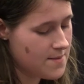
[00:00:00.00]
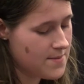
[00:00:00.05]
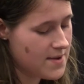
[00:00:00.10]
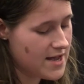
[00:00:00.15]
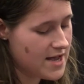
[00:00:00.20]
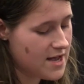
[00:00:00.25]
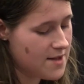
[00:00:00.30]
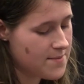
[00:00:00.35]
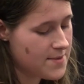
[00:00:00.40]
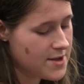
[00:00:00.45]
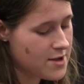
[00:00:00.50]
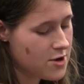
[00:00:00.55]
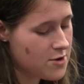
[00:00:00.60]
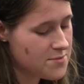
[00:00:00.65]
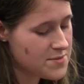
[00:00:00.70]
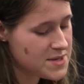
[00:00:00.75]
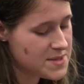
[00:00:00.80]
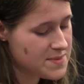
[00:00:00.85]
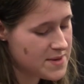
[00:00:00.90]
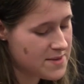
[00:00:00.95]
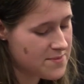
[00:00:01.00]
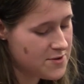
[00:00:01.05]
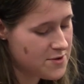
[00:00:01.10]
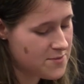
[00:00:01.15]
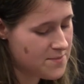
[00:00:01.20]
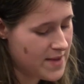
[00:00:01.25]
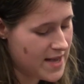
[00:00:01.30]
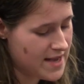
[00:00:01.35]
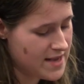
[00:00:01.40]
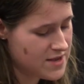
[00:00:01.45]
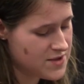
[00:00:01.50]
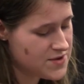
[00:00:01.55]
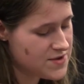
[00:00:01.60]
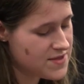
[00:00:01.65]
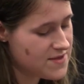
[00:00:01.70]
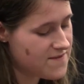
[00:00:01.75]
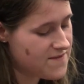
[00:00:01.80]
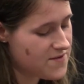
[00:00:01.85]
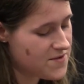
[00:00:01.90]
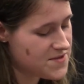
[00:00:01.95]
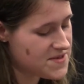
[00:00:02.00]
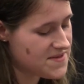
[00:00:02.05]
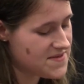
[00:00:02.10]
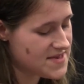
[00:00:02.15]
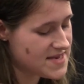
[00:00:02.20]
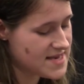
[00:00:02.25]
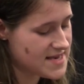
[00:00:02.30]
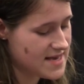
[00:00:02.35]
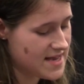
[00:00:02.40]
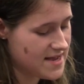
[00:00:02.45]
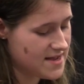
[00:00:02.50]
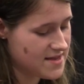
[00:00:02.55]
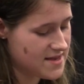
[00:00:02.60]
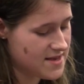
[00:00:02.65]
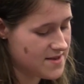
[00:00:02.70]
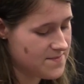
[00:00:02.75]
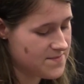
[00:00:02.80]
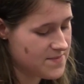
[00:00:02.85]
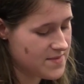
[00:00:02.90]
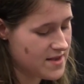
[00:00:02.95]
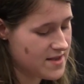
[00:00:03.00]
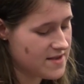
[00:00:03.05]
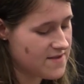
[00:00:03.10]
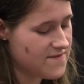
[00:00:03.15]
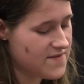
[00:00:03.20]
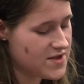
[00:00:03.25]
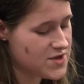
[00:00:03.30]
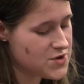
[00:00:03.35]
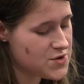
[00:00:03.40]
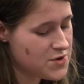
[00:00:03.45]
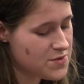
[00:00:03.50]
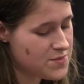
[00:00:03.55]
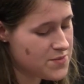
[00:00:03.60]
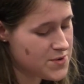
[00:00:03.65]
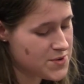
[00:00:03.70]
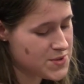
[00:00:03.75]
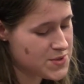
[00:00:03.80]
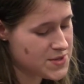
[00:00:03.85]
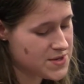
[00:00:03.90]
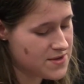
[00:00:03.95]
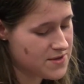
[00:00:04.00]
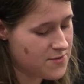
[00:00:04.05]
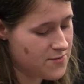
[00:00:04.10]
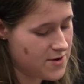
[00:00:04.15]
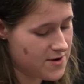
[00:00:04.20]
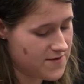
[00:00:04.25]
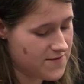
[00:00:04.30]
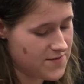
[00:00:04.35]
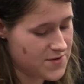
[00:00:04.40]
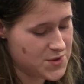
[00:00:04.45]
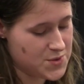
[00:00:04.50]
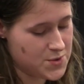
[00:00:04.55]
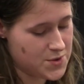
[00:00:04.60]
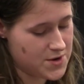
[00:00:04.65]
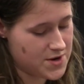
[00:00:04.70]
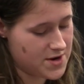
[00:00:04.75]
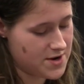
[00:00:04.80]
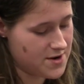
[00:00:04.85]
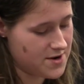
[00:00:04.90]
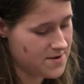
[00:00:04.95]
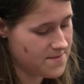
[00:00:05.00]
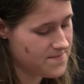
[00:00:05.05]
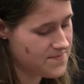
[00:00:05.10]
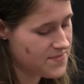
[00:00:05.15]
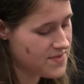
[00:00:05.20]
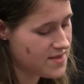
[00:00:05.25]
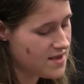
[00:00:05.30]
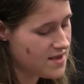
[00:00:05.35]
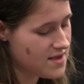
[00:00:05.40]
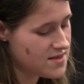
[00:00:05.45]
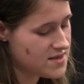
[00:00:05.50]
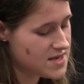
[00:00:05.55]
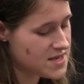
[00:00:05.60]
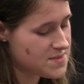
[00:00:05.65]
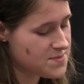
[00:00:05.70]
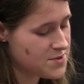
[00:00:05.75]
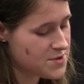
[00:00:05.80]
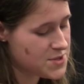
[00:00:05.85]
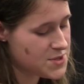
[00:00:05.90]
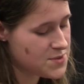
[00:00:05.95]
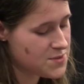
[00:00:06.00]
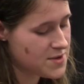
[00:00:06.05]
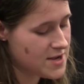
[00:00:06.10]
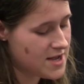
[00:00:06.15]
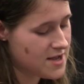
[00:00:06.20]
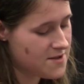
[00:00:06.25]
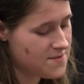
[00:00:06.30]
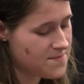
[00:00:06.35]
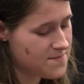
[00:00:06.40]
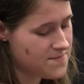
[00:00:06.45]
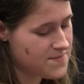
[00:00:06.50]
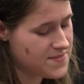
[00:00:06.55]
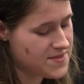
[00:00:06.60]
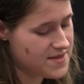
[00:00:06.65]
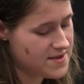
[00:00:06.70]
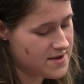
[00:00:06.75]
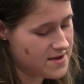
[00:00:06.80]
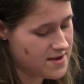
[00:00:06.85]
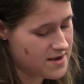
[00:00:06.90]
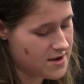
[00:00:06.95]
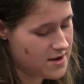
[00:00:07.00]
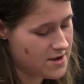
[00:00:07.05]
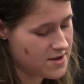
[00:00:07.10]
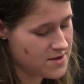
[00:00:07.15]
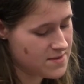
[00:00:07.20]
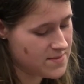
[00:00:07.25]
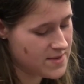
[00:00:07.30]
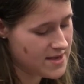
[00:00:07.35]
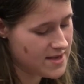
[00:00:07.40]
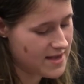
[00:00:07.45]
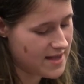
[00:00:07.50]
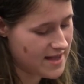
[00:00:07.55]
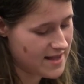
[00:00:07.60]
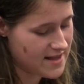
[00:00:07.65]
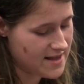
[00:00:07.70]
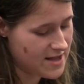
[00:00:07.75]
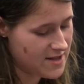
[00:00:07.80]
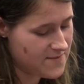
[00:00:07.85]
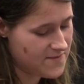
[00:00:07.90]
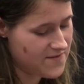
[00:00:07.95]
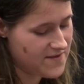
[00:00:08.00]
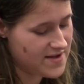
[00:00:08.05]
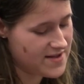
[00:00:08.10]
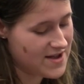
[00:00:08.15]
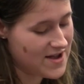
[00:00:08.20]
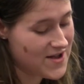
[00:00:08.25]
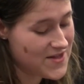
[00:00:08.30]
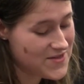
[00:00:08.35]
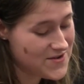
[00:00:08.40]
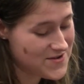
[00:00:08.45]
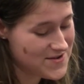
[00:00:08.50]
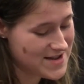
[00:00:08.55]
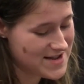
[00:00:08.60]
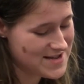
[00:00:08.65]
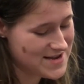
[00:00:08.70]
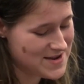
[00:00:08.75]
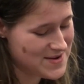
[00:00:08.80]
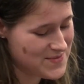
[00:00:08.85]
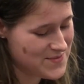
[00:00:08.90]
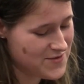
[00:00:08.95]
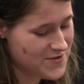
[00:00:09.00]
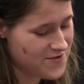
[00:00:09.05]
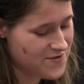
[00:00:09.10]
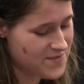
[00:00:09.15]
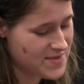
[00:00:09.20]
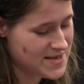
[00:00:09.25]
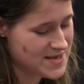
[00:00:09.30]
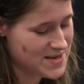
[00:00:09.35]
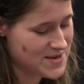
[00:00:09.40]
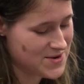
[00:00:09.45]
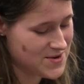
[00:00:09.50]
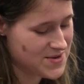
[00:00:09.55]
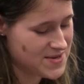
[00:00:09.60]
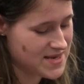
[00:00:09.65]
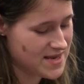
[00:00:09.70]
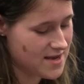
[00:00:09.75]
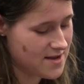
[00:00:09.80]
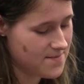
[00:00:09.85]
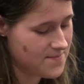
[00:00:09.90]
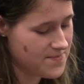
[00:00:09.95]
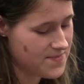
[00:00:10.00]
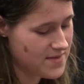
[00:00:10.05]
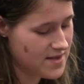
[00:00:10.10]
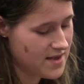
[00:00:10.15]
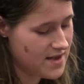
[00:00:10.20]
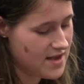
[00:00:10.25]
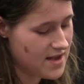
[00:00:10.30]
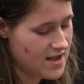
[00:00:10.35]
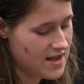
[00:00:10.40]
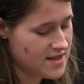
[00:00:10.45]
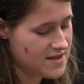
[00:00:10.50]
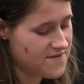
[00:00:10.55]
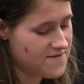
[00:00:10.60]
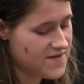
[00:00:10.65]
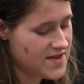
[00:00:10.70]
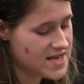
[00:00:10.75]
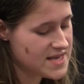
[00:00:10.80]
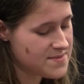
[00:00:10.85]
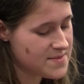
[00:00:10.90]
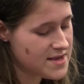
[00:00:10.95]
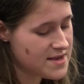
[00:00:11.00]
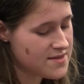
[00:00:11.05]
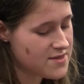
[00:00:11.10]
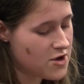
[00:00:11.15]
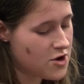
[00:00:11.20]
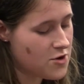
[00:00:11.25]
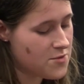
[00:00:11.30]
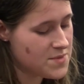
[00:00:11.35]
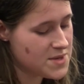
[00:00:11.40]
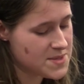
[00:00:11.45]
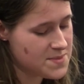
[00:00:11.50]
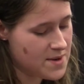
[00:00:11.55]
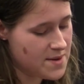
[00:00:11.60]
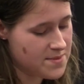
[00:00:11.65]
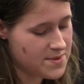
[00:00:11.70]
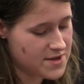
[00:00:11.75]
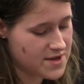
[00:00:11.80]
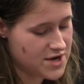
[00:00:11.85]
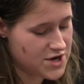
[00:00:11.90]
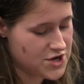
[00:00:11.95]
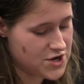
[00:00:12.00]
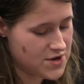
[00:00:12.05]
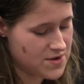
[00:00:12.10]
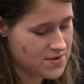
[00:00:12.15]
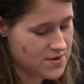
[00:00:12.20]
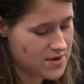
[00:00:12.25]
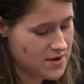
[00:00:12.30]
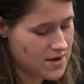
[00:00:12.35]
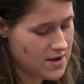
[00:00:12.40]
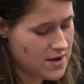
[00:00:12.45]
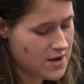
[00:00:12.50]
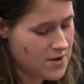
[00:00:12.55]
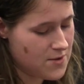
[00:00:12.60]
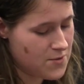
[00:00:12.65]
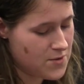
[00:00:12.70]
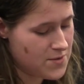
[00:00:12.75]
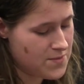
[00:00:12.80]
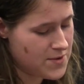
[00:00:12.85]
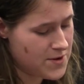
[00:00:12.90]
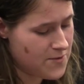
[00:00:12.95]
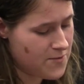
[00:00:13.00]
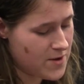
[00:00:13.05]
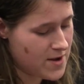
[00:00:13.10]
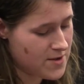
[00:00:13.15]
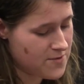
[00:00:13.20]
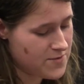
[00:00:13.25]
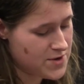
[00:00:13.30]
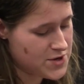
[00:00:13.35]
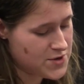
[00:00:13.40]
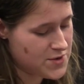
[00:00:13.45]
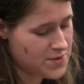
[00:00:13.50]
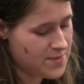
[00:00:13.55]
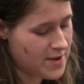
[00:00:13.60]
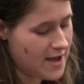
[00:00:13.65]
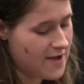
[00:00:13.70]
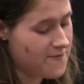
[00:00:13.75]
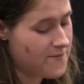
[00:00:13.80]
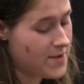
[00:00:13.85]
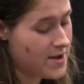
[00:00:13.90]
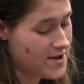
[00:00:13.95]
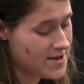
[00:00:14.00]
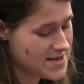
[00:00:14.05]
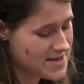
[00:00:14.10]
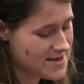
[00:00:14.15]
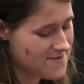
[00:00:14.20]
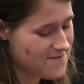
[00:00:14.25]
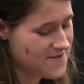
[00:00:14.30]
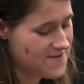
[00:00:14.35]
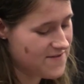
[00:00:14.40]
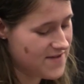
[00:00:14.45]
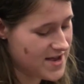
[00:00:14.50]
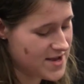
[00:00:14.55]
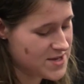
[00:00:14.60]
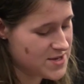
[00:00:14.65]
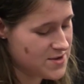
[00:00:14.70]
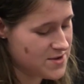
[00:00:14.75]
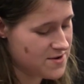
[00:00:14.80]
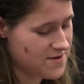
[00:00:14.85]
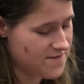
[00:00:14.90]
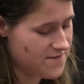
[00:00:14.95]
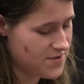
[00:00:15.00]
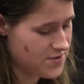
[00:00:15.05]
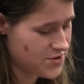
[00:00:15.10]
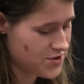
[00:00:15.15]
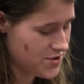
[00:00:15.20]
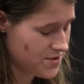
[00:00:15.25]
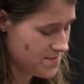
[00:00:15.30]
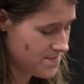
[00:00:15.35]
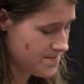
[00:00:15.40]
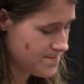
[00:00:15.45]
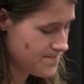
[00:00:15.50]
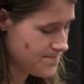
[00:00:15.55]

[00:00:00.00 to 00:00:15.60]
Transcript: By helping homeless people back into the folds of society, an eventual boost to the workforce would occur. This boost would help the economy and help fund other needed improvements in our state. An investment in the homeless population would be one which would have positive effects on our future.